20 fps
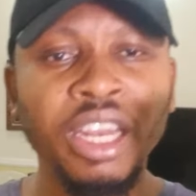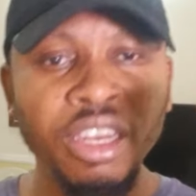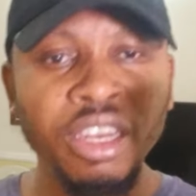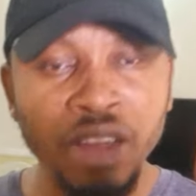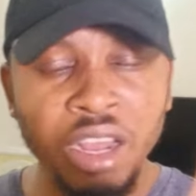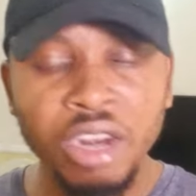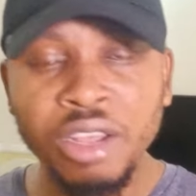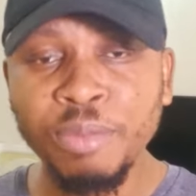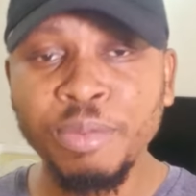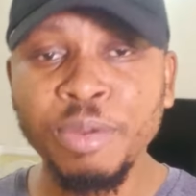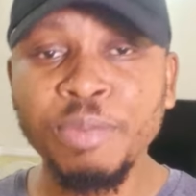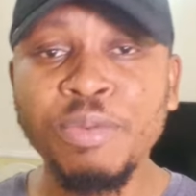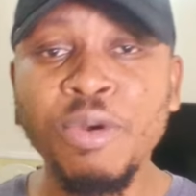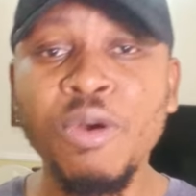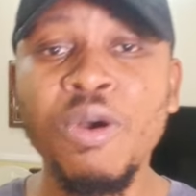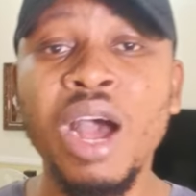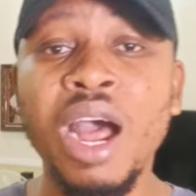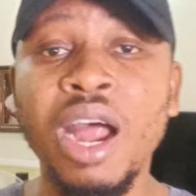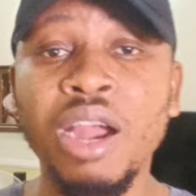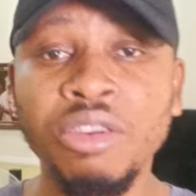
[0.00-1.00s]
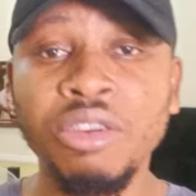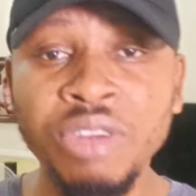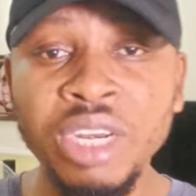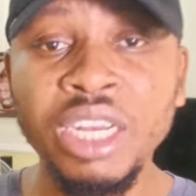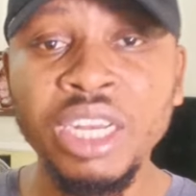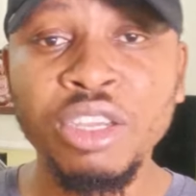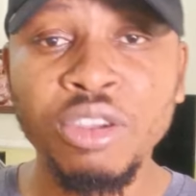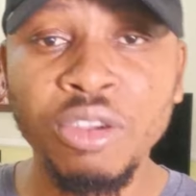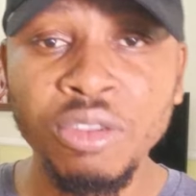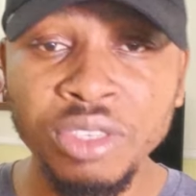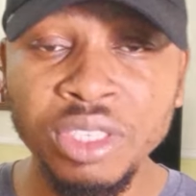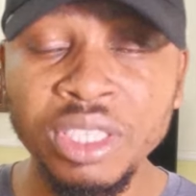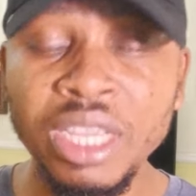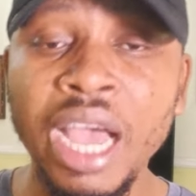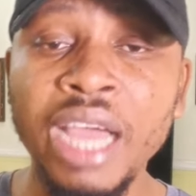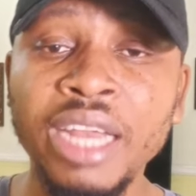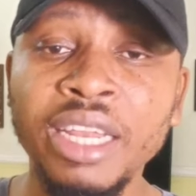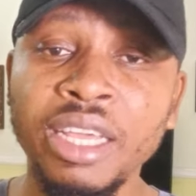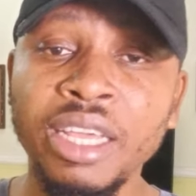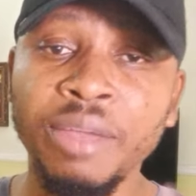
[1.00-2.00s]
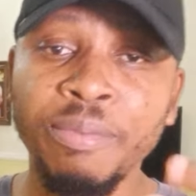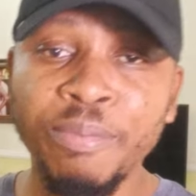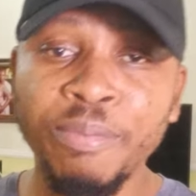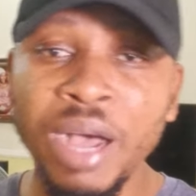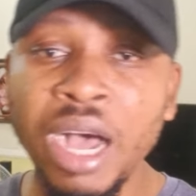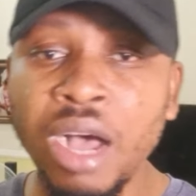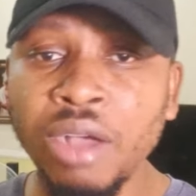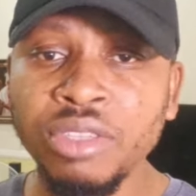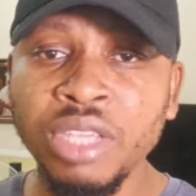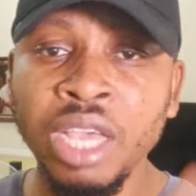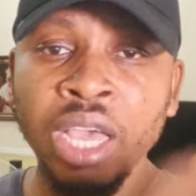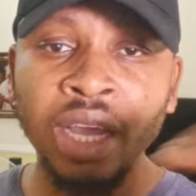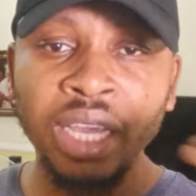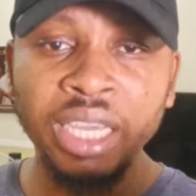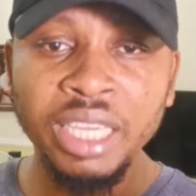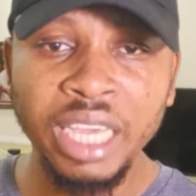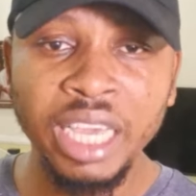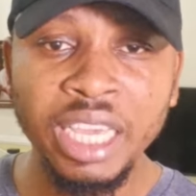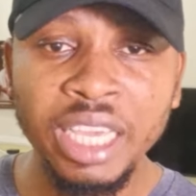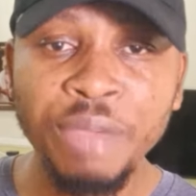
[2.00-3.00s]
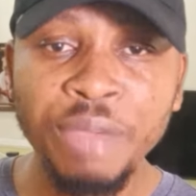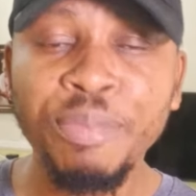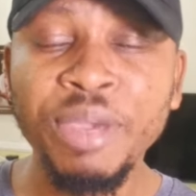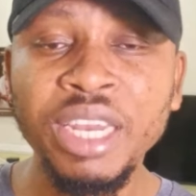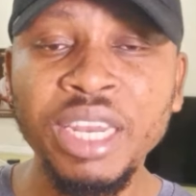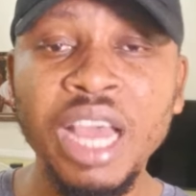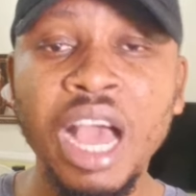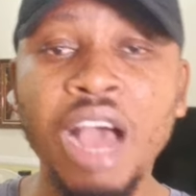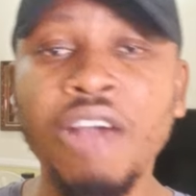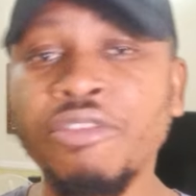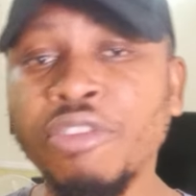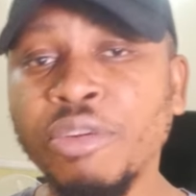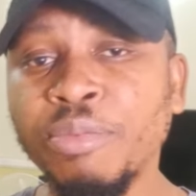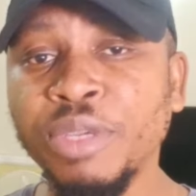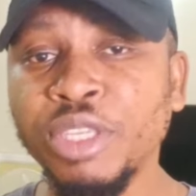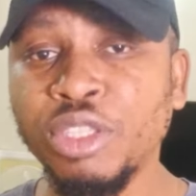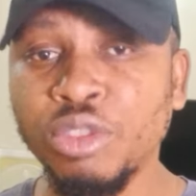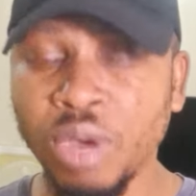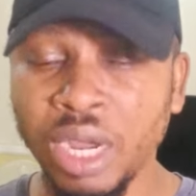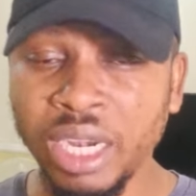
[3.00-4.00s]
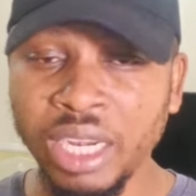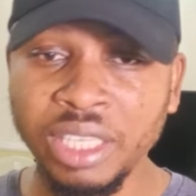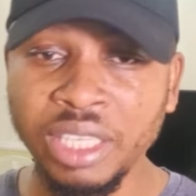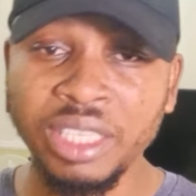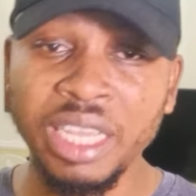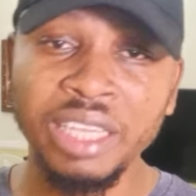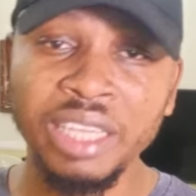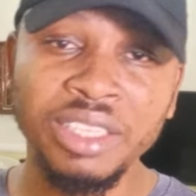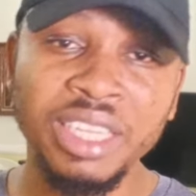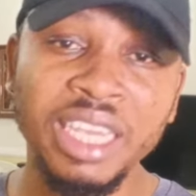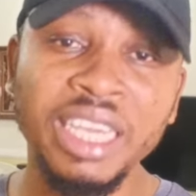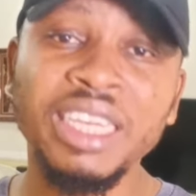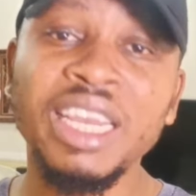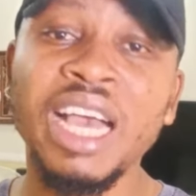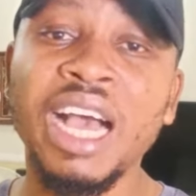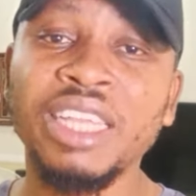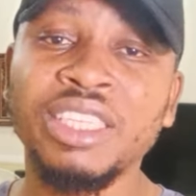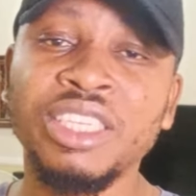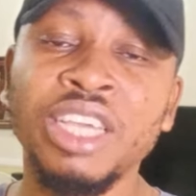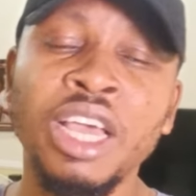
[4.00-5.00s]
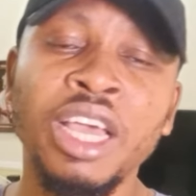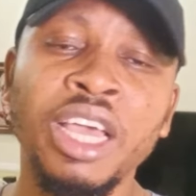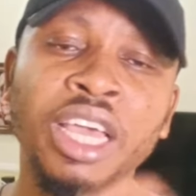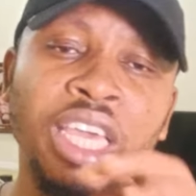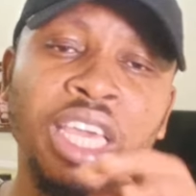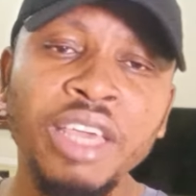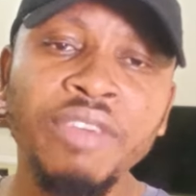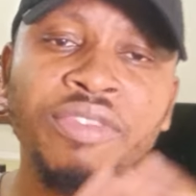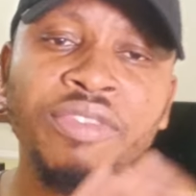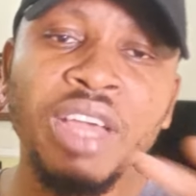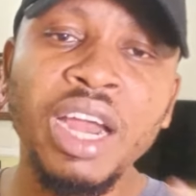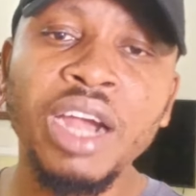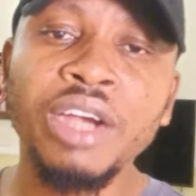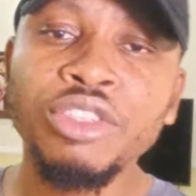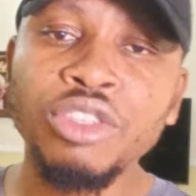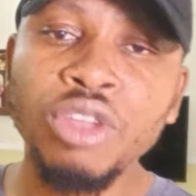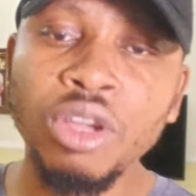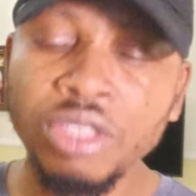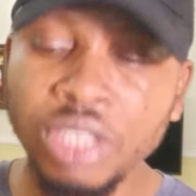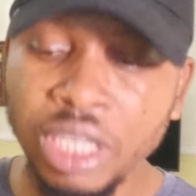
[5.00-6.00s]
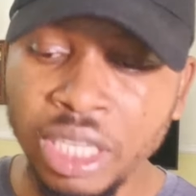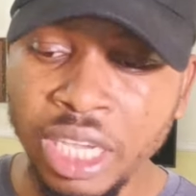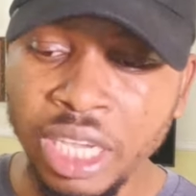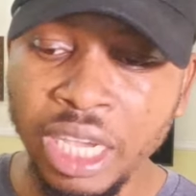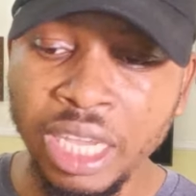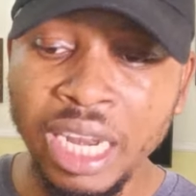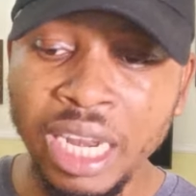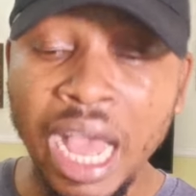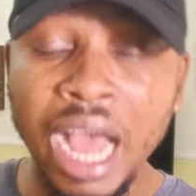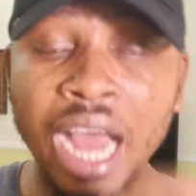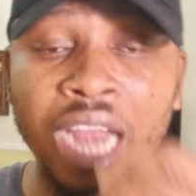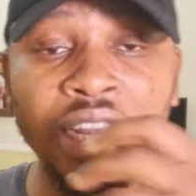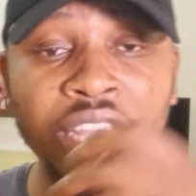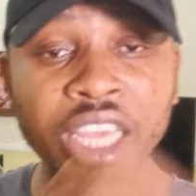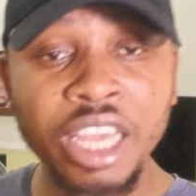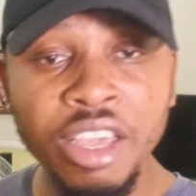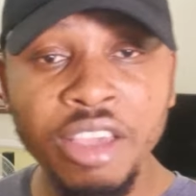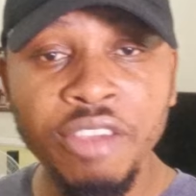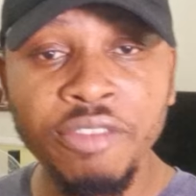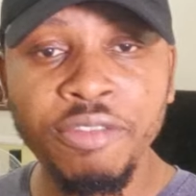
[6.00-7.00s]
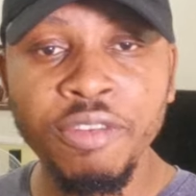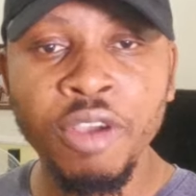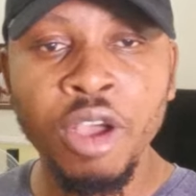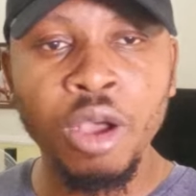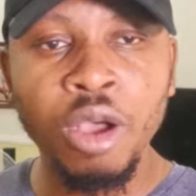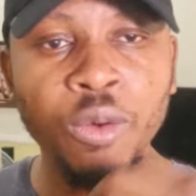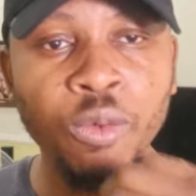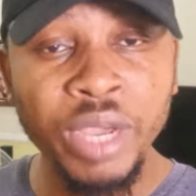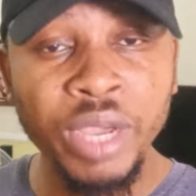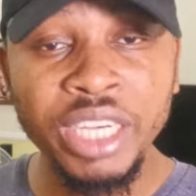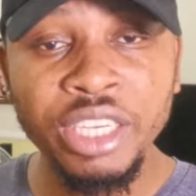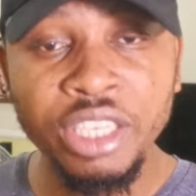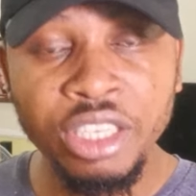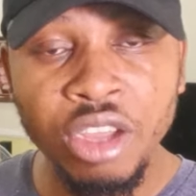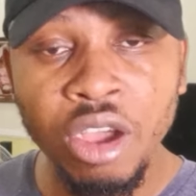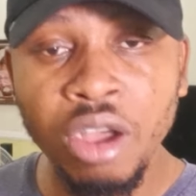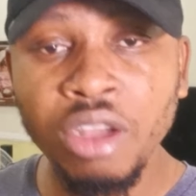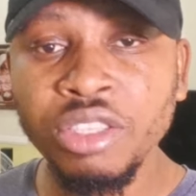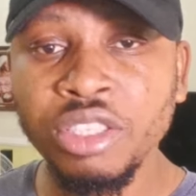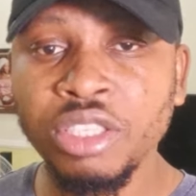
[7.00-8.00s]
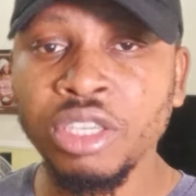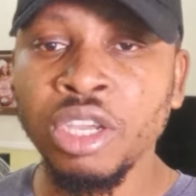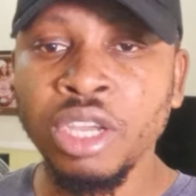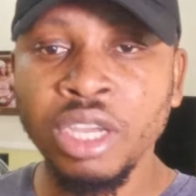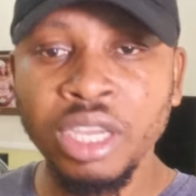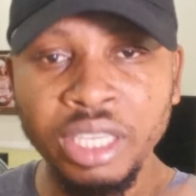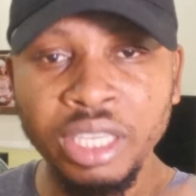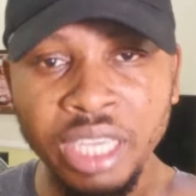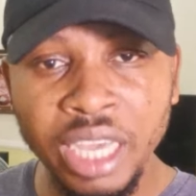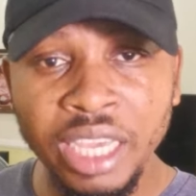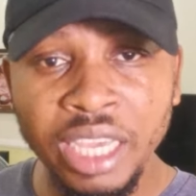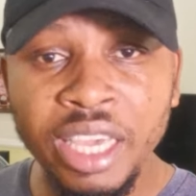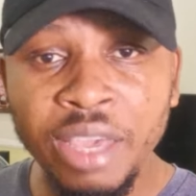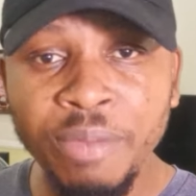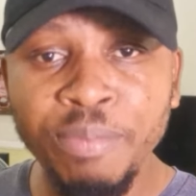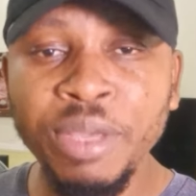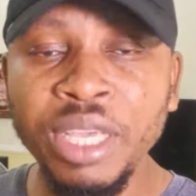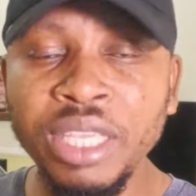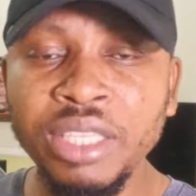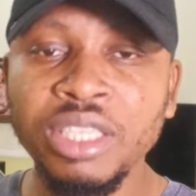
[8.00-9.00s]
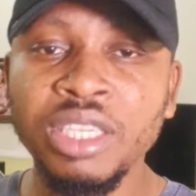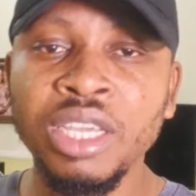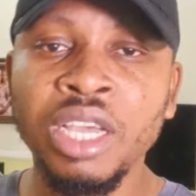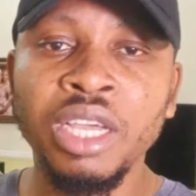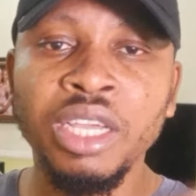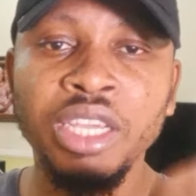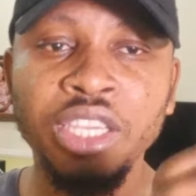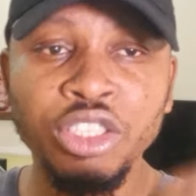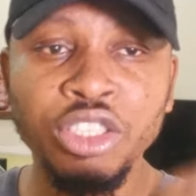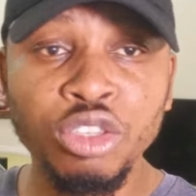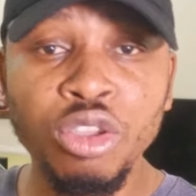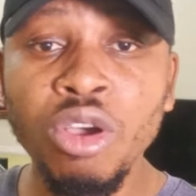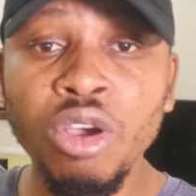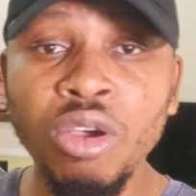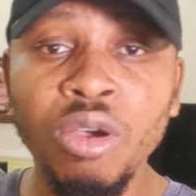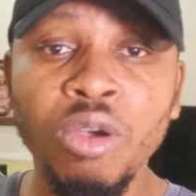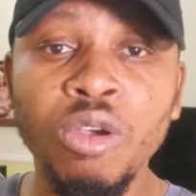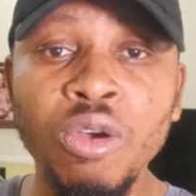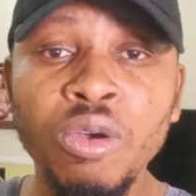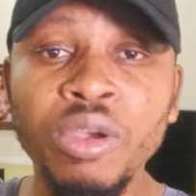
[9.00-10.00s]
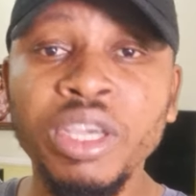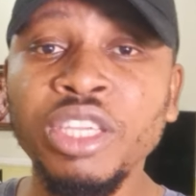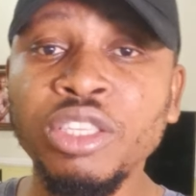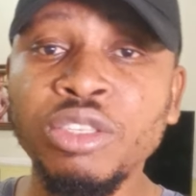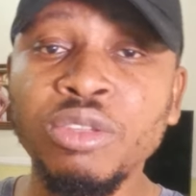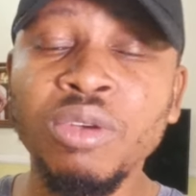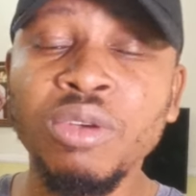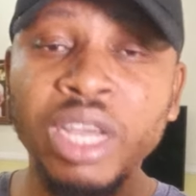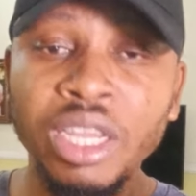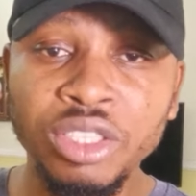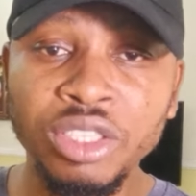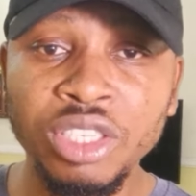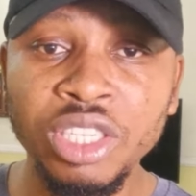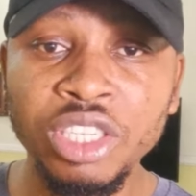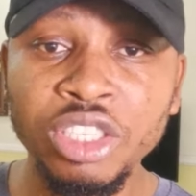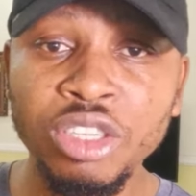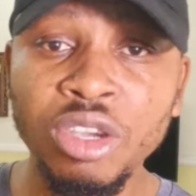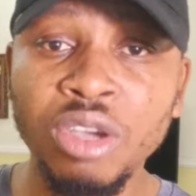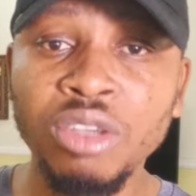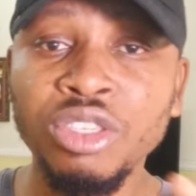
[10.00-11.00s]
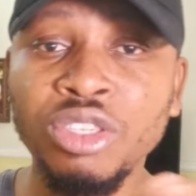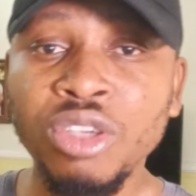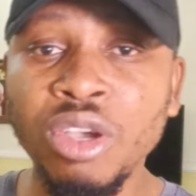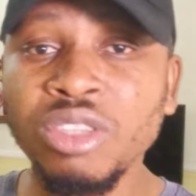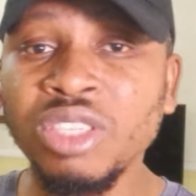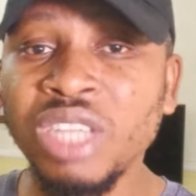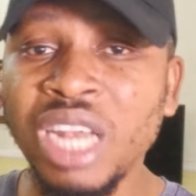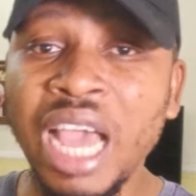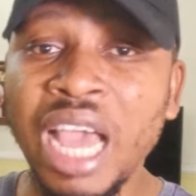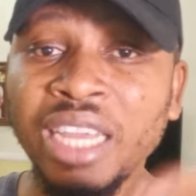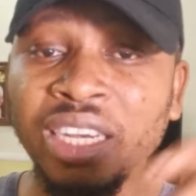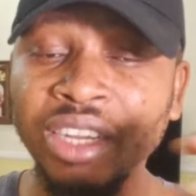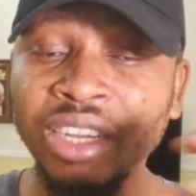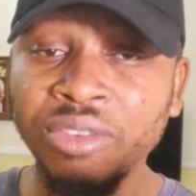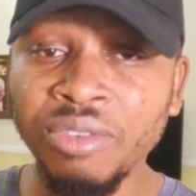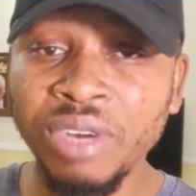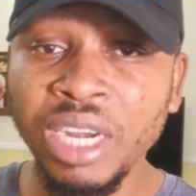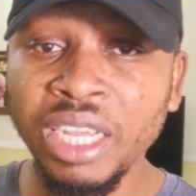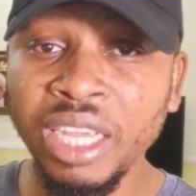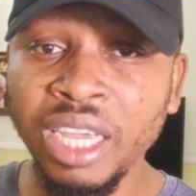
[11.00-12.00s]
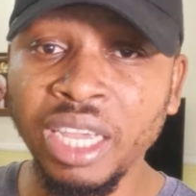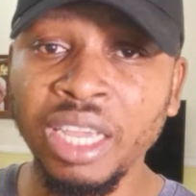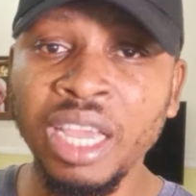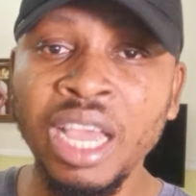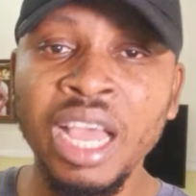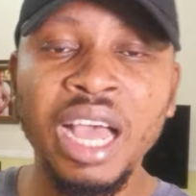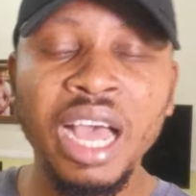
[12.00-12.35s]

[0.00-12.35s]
A lot of people are really concerned about gatekeeping Afrobeat to an extent, saying that if care is not taken and if we don't gatekeep it, it's going to go into extinction just like the reggae.